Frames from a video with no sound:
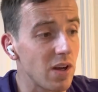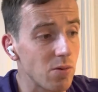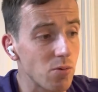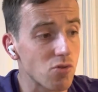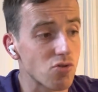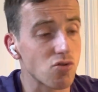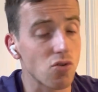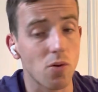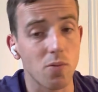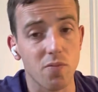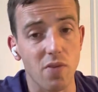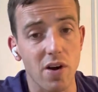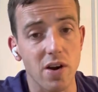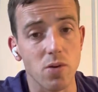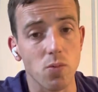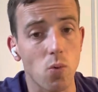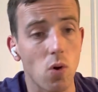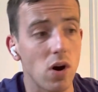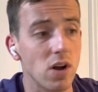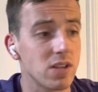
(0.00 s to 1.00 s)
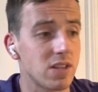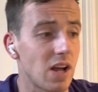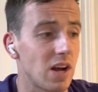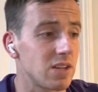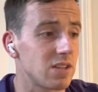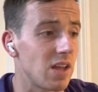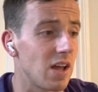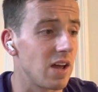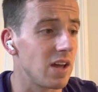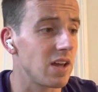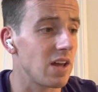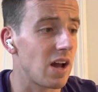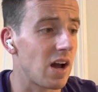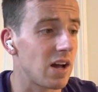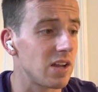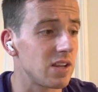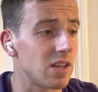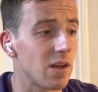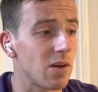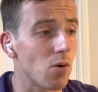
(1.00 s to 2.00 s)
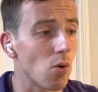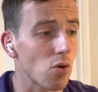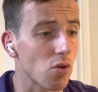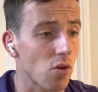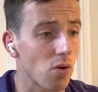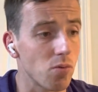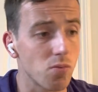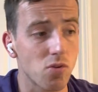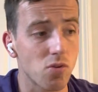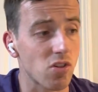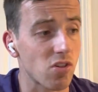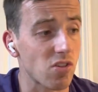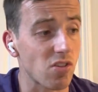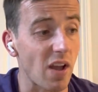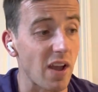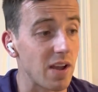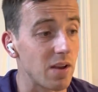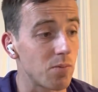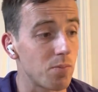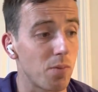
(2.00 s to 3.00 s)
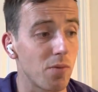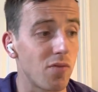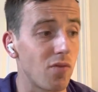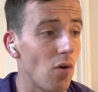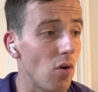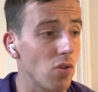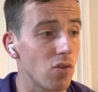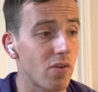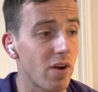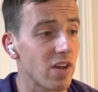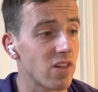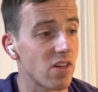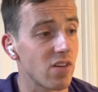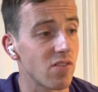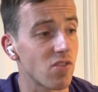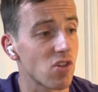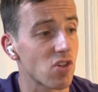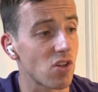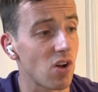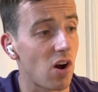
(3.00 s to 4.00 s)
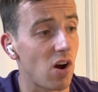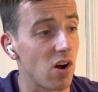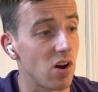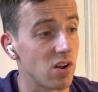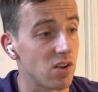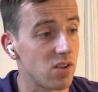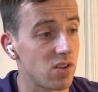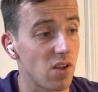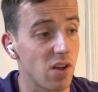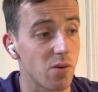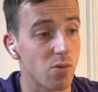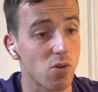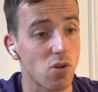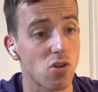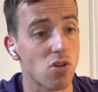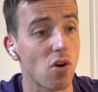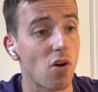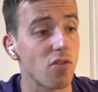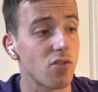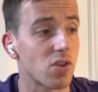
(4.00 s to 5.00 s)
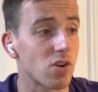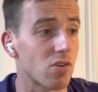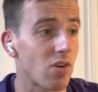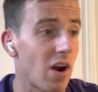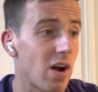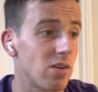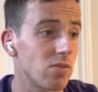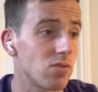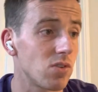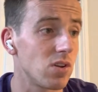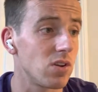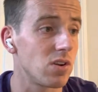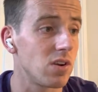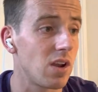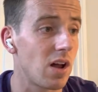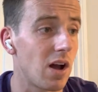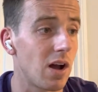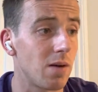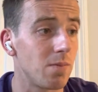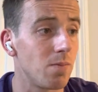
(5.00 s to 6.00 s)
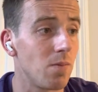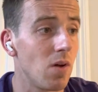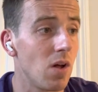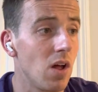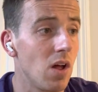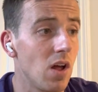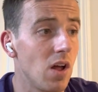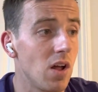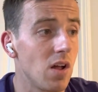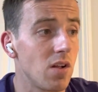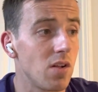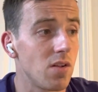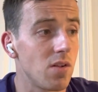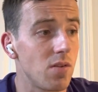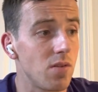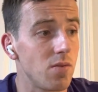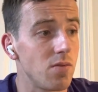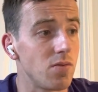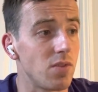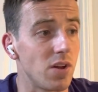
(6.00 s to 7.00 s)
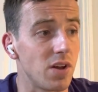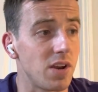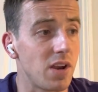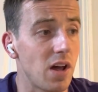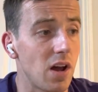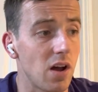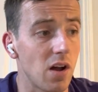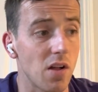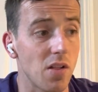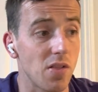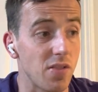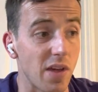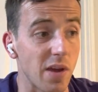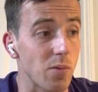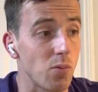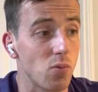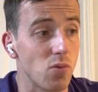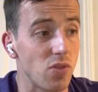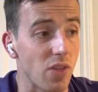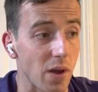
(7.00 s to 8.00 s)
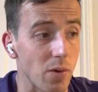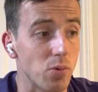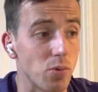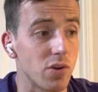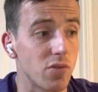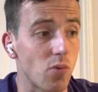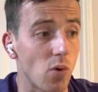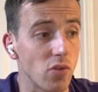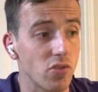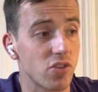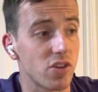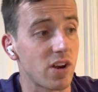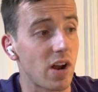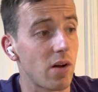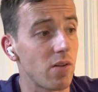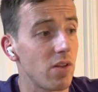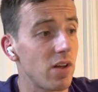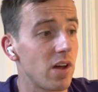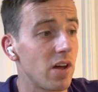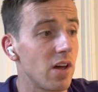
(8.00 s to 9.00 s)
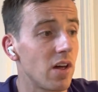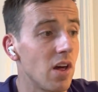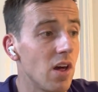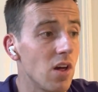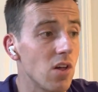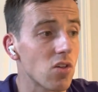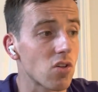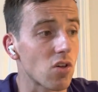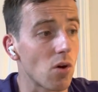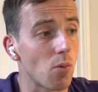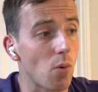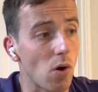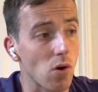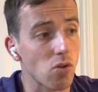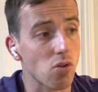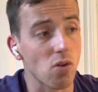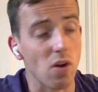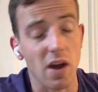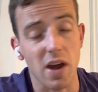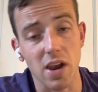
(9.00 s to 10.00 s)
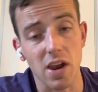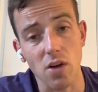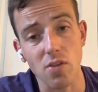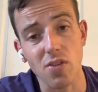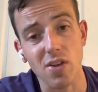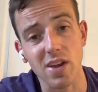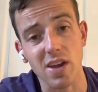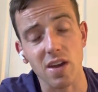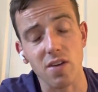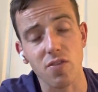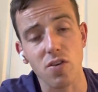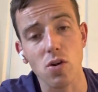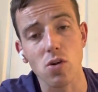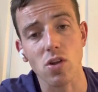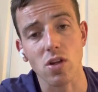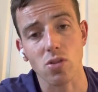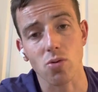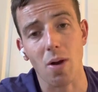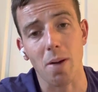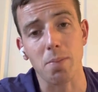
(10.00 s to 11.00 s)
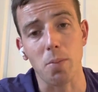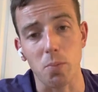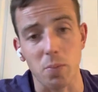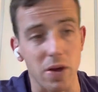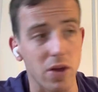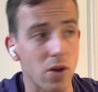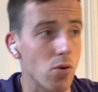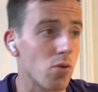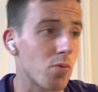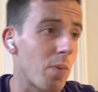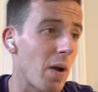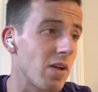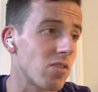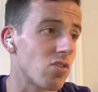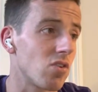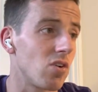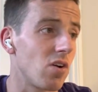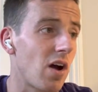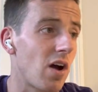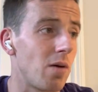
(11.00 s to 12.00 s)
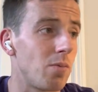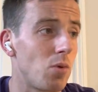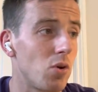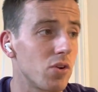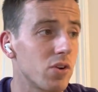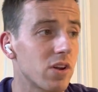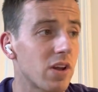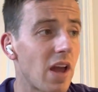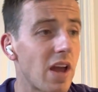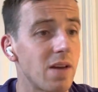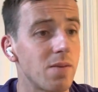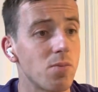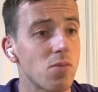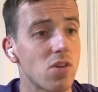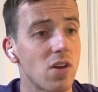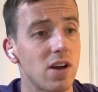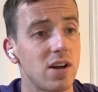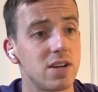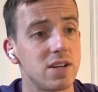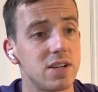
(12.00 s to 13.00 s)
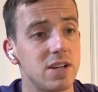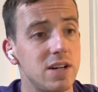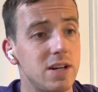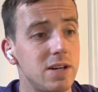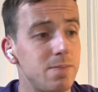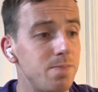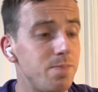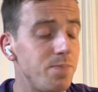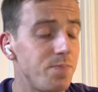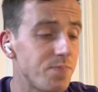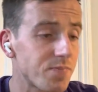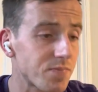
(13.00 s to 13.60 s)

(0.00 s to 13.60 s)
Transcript: was drawn very wide that day, and they also stated before the race even started that it was a softer ground than they would have wanted out there. So and I think if you said to Appleby who's better out of Modern Games and